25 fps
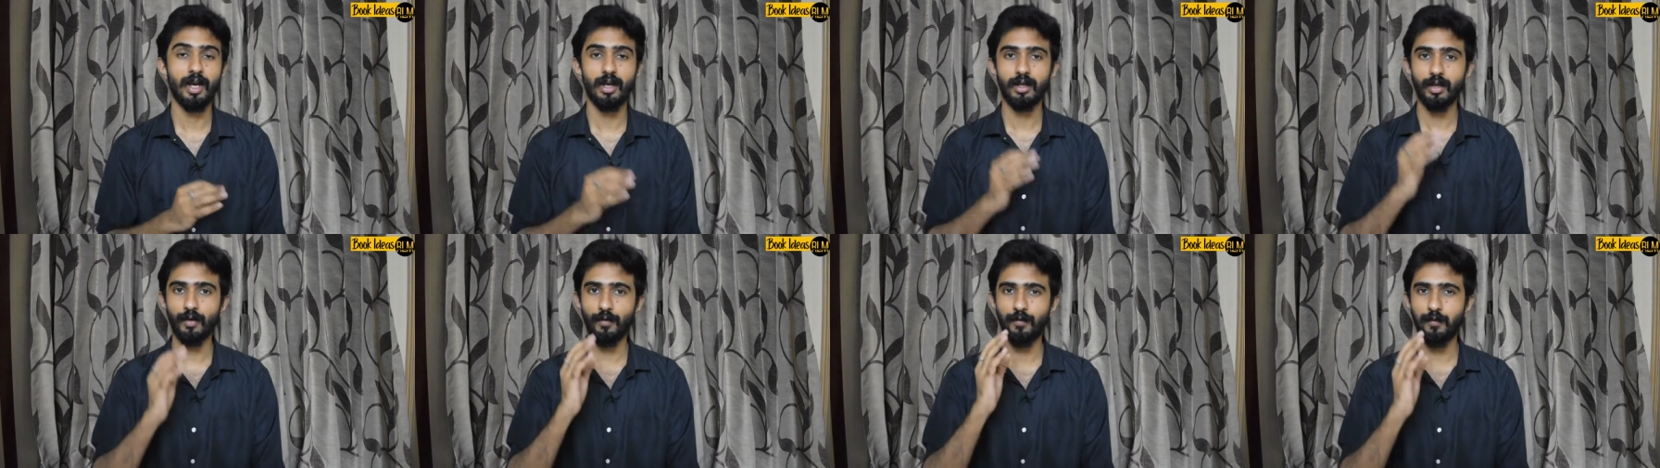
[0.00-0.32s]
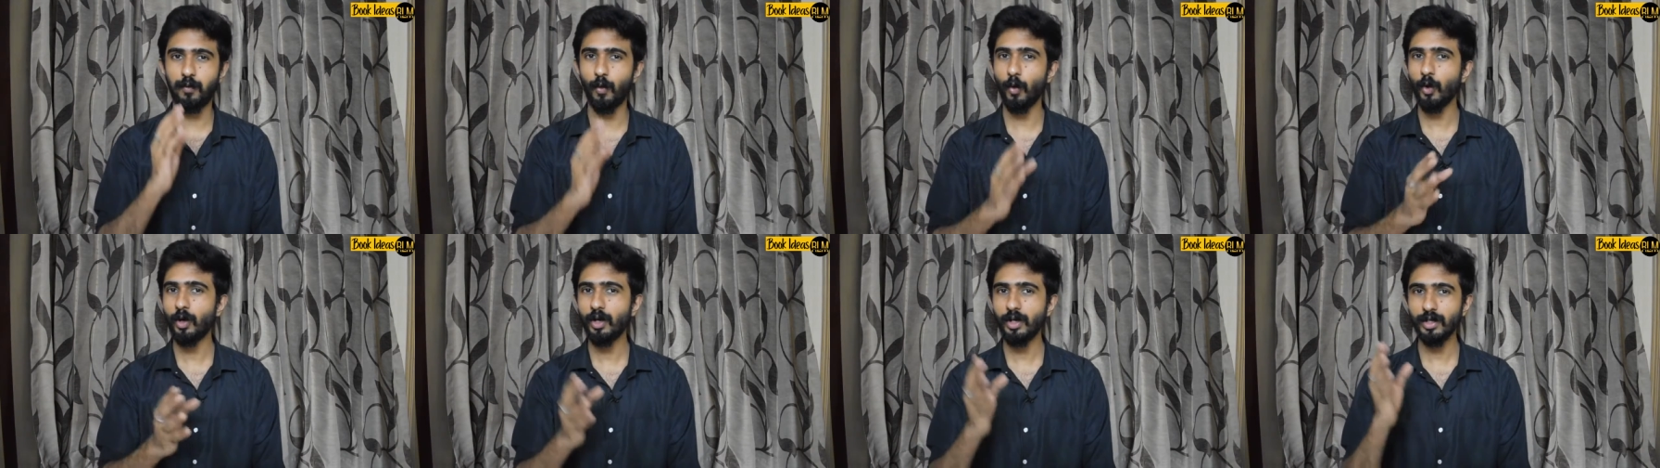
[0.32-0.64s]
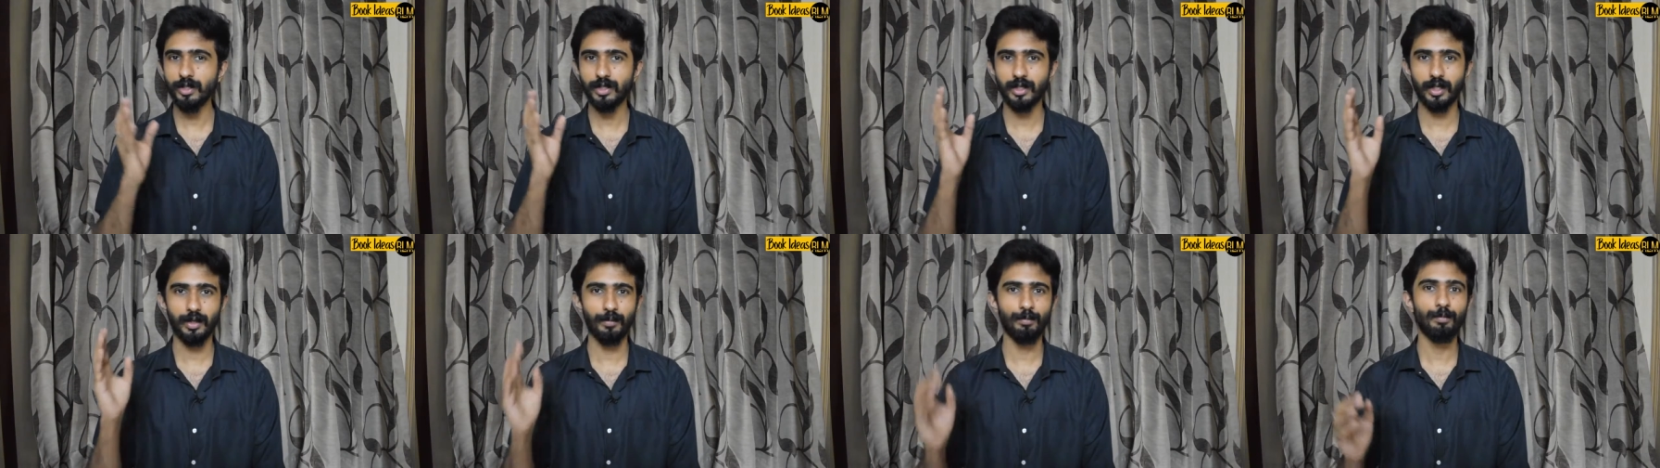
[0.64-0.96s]
your
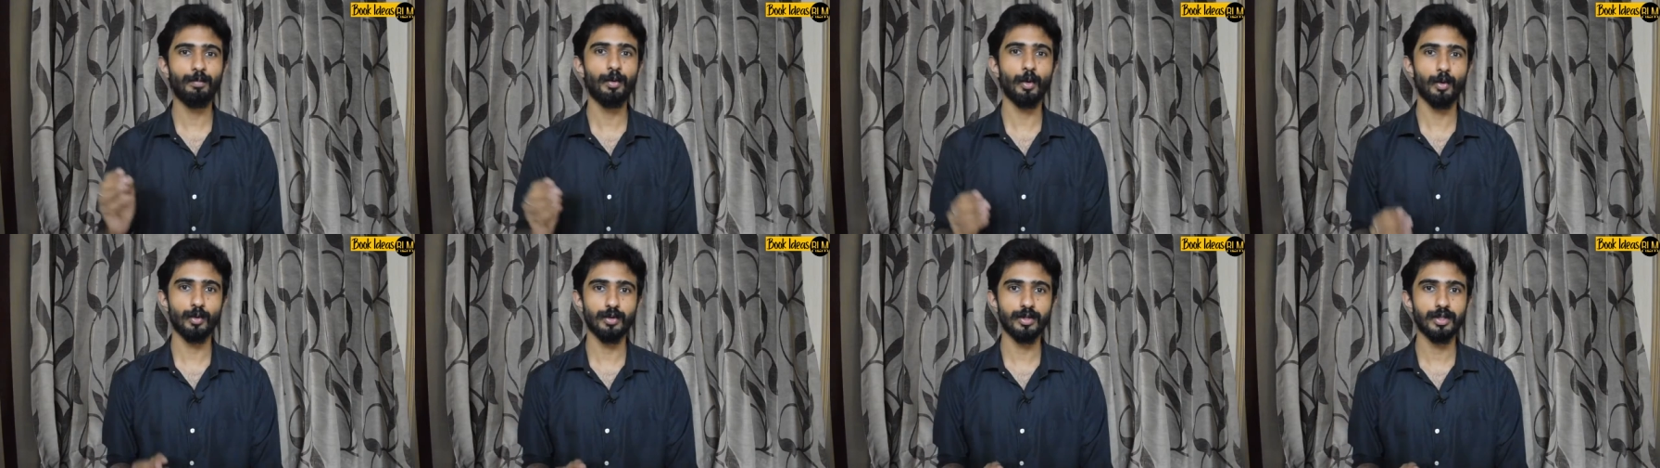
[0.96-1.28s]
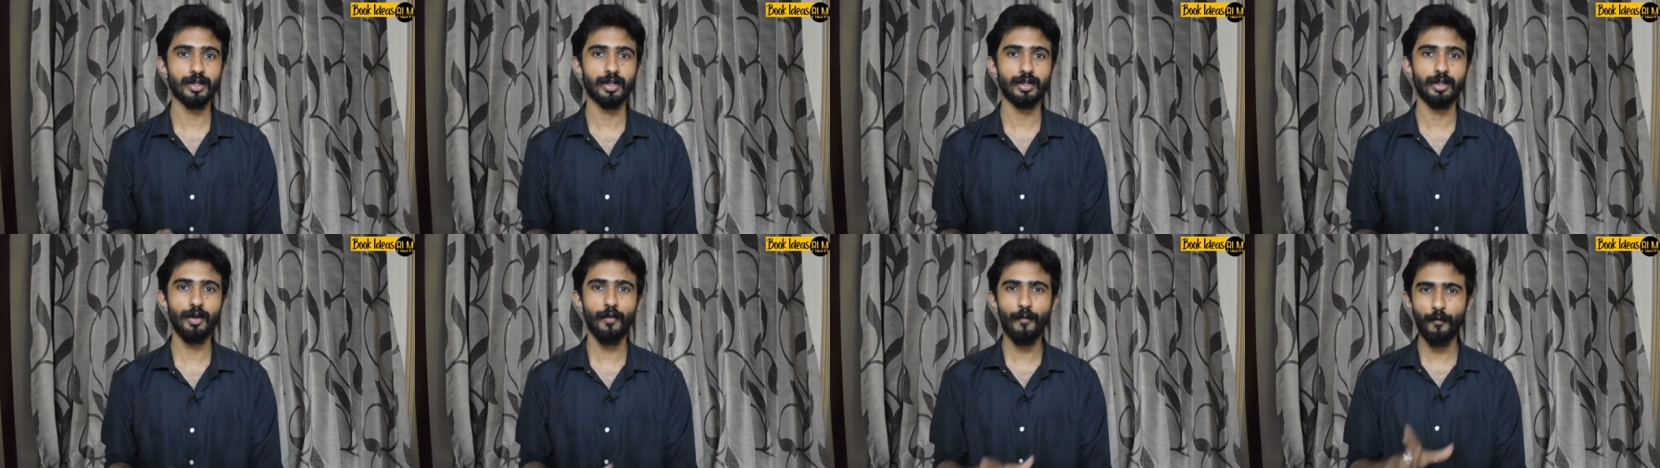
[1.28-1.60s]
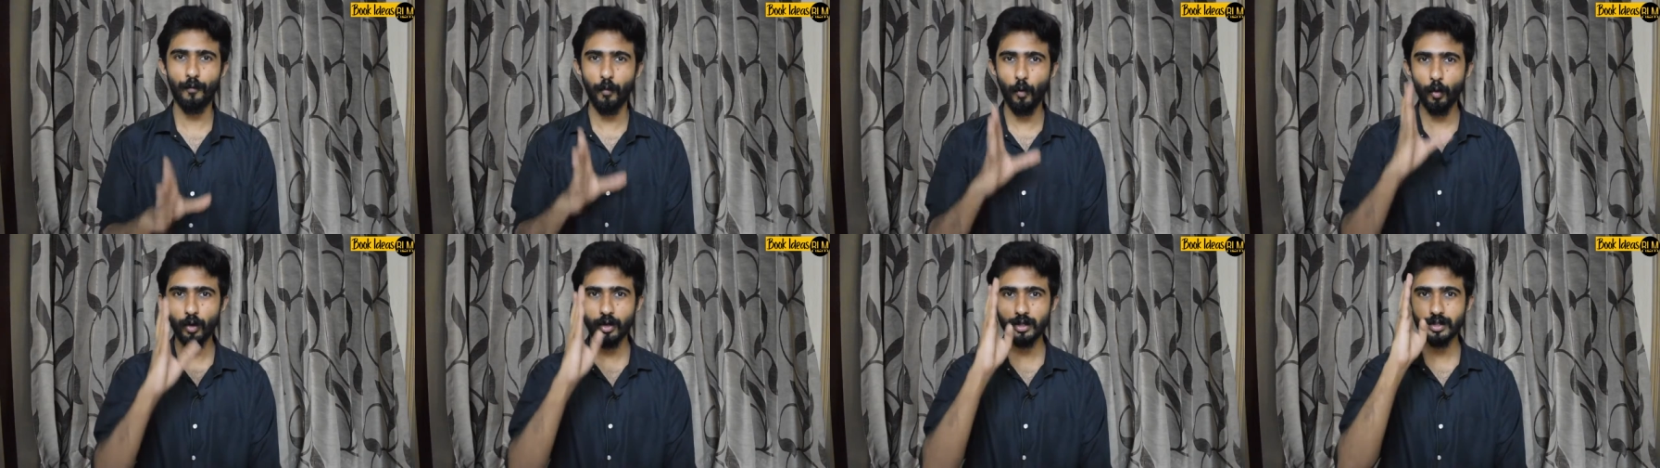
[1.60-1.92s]
focus improves. You're
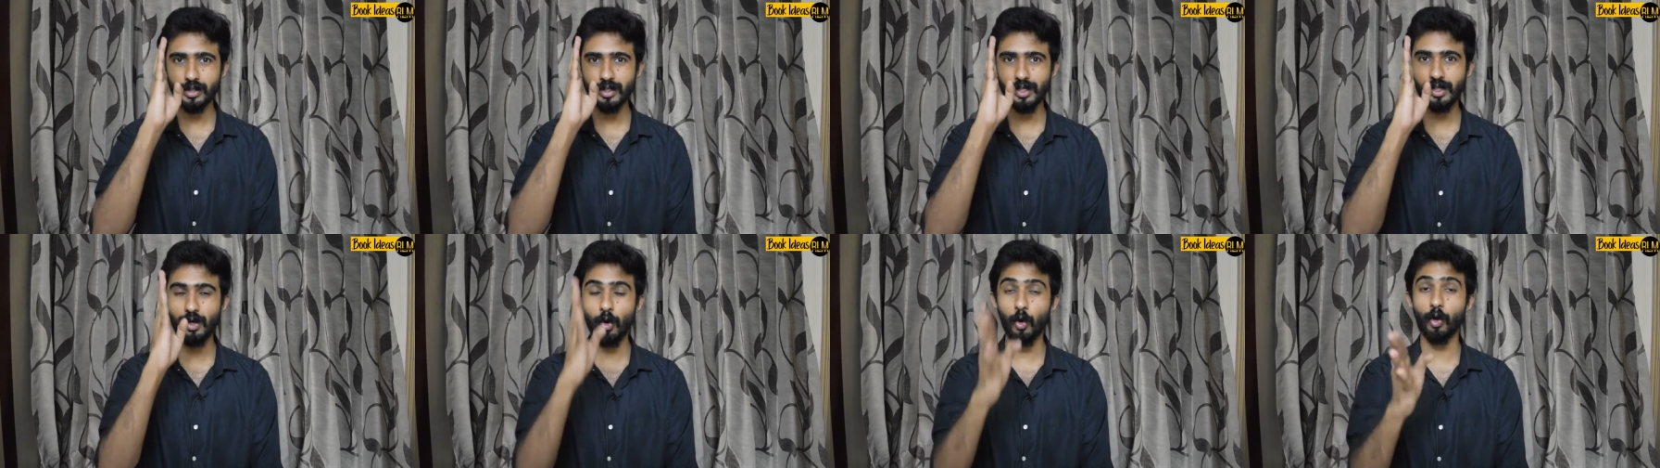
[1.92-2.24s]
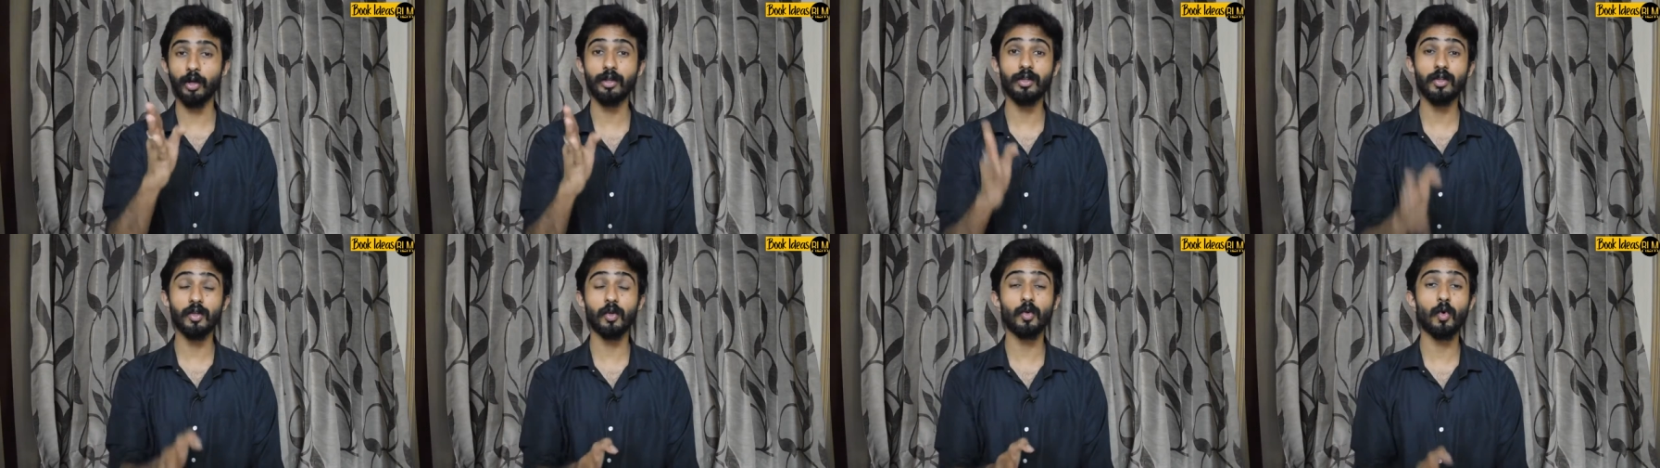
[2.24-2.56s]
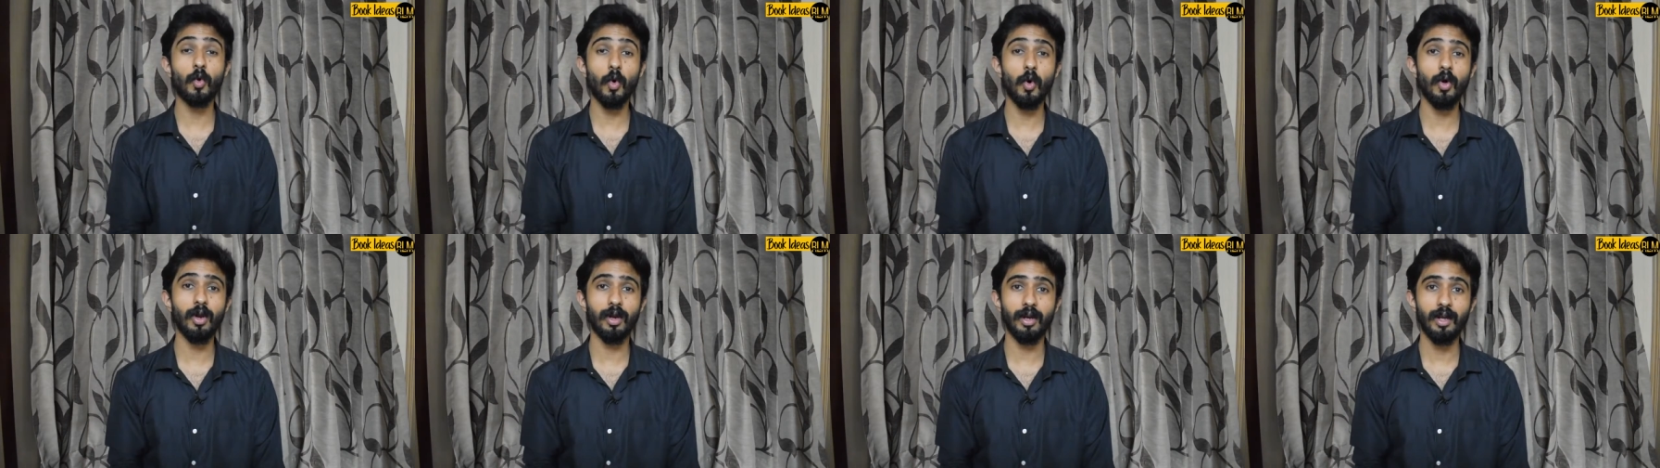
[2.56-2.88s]
focusing on your
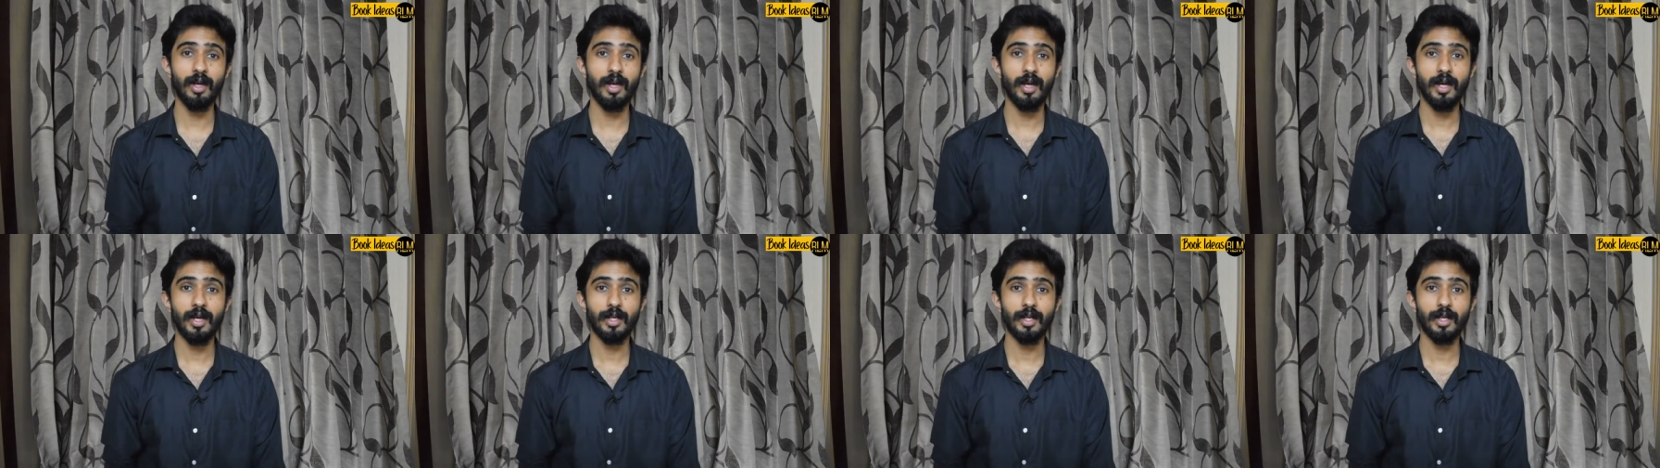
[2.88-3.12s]
goal.